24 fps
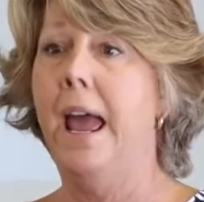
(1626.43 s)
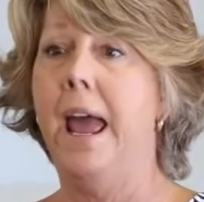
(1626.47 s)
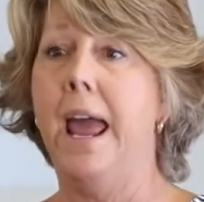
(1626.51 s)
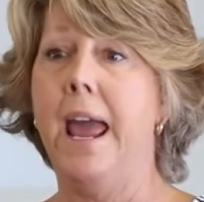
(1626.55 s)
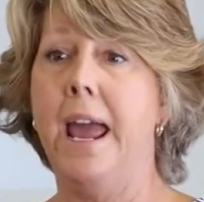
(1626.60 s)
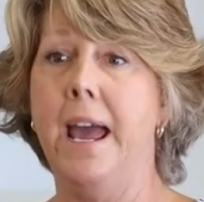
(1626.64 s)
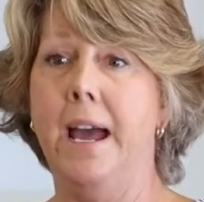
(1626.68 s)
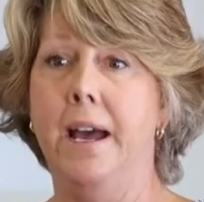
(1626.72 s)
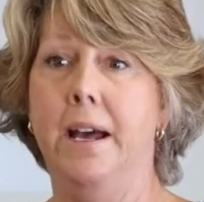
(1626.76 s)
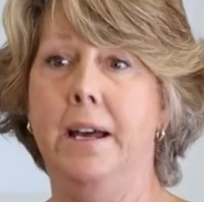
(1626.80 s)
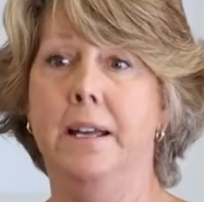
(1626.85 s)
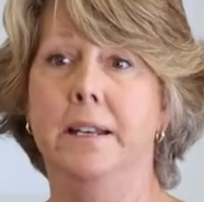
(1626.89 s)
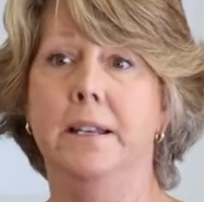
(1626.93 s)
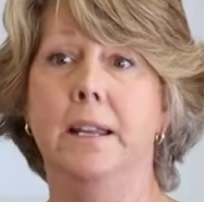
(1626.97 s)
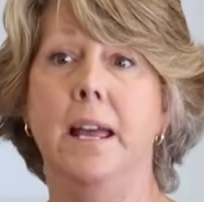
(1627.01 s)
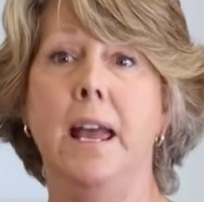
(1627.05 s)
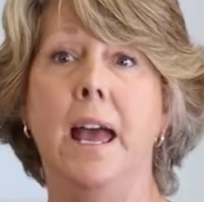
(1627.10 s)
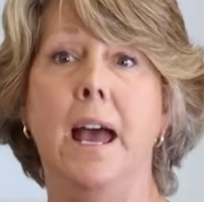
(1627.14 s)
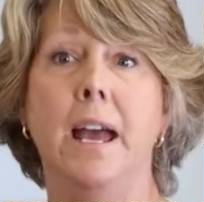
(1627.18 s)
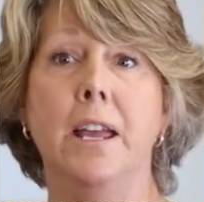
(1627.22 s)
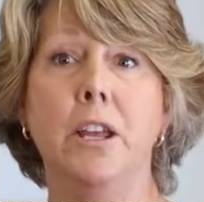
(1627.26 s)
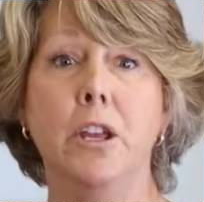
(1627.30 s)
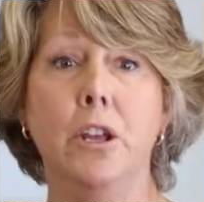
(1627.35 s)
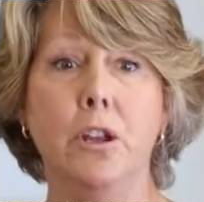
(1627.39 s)
and
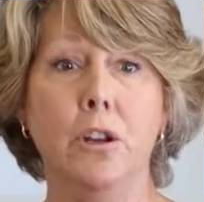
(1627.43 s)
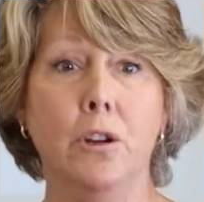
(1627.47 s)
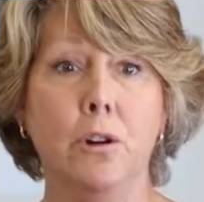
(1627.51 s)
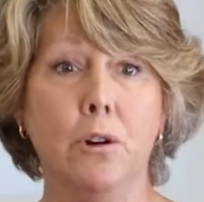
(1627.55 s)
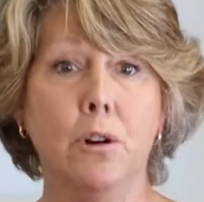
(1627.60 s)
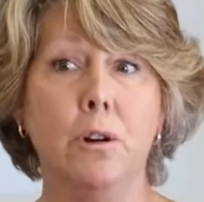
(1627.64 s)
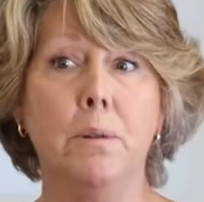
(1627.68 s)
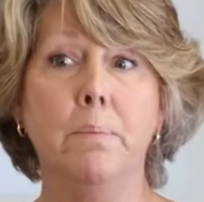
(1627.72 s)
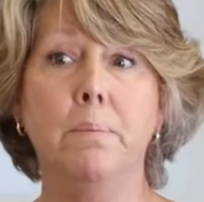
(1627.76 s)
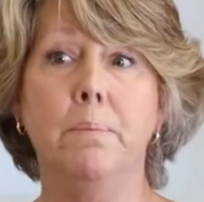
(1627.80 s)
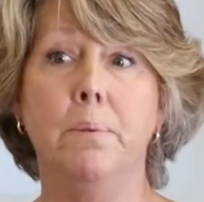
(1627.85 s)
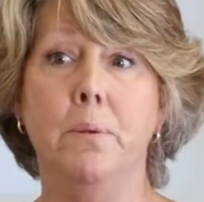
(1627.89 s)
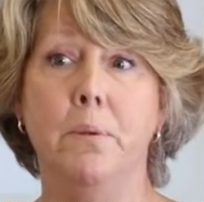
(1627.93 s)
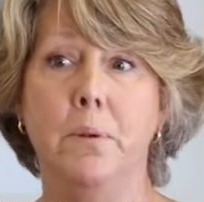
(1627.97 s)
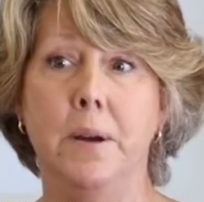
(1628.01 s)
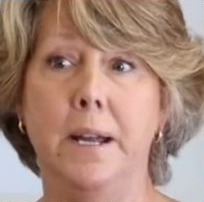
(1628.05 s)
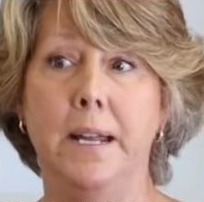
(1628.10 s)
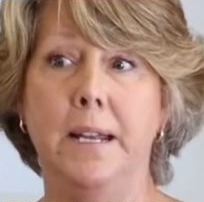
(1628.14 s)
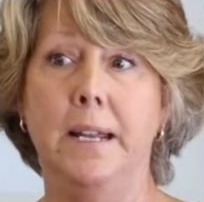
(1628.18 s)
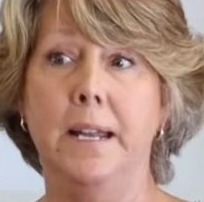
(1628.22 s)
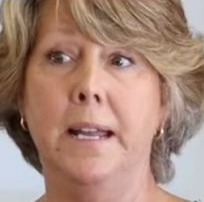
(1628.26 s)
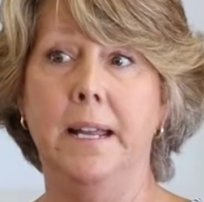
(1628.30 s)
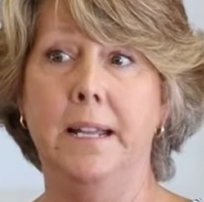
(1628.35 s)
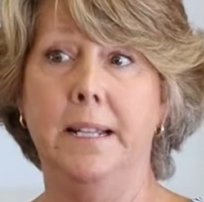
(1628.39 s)
at your
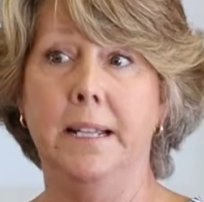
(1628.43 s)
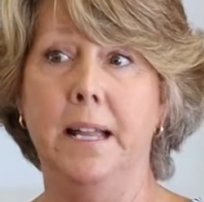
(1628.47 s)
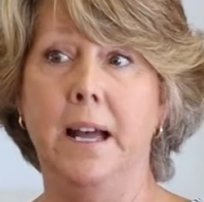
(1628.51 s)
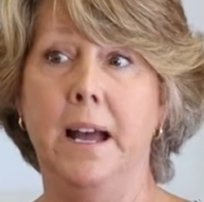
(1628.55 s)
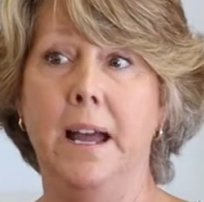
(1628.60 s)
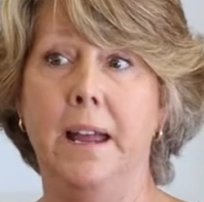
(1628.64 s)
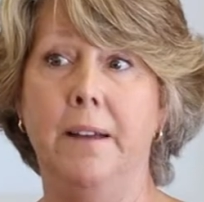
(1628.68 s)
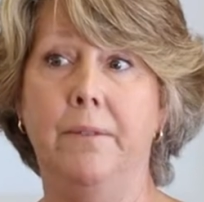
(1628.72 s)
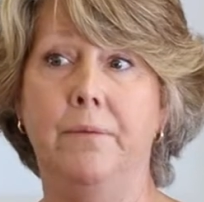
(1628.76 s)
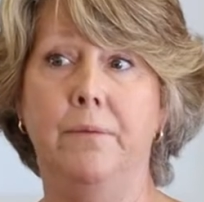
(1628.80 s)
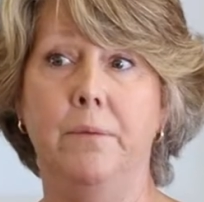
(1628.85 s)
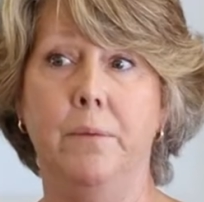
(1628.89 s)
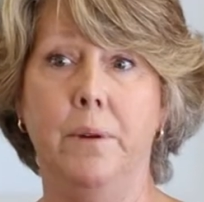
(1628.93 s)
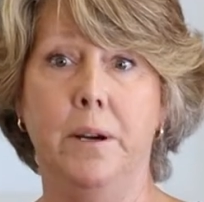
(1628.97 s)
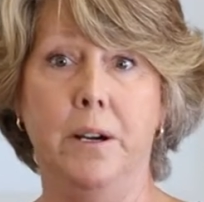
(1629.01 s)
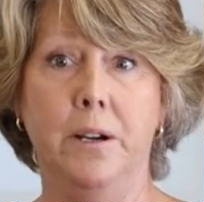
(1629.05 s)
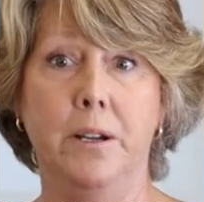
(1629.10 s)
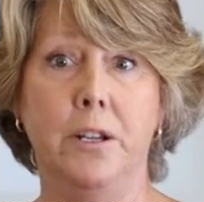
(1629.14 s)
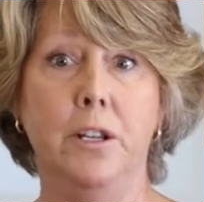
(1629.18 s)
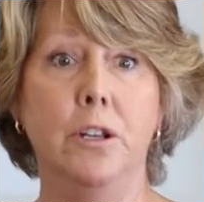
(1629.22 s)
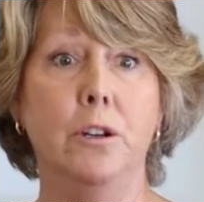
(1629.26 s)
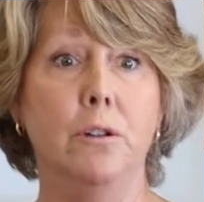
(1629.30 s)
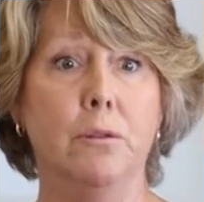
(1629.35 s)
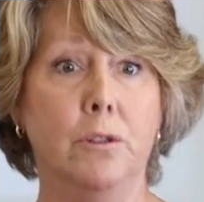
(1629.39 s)
point in life where
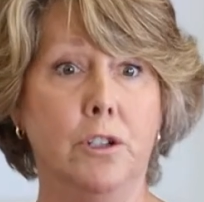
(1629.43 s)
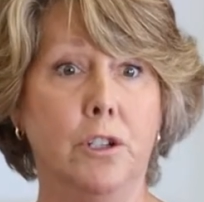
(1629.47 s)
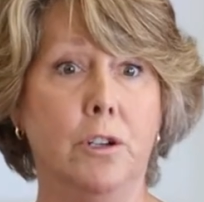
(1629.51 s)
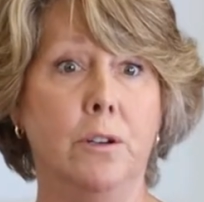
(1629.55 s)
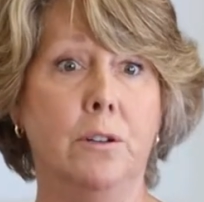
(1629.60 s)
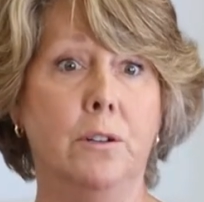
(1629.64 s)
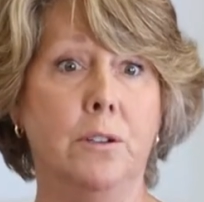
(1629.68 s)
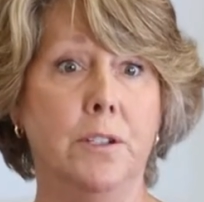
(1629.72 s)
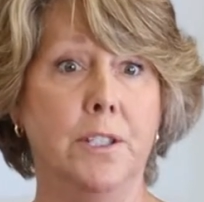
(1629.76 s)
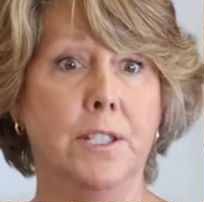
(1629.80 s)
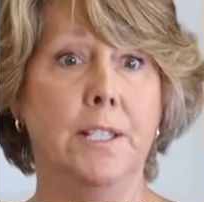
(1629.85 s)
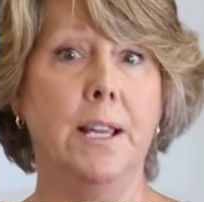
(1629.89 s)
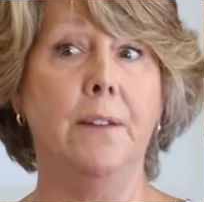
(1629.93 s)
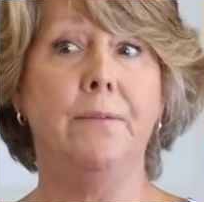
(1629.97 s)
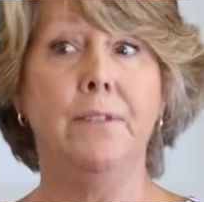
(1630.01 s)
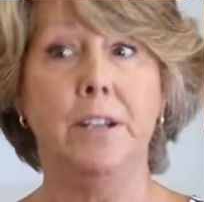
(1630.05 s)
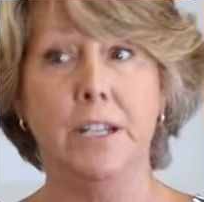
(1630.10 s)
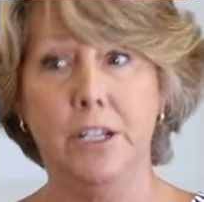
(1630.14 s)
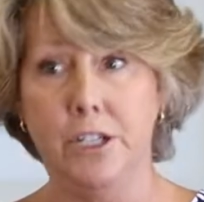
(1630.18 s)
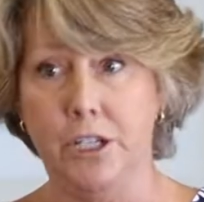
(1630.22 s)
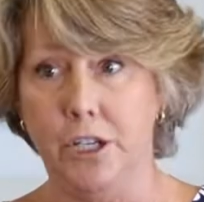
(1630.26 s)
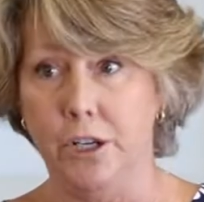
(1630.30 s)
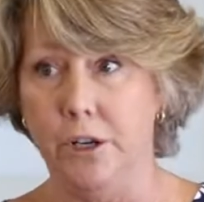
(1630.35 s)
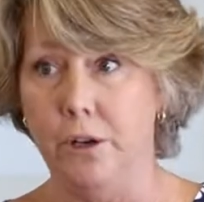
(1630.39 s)
you turn
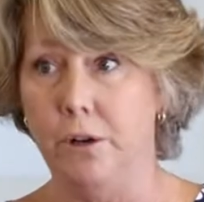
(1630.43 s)
72,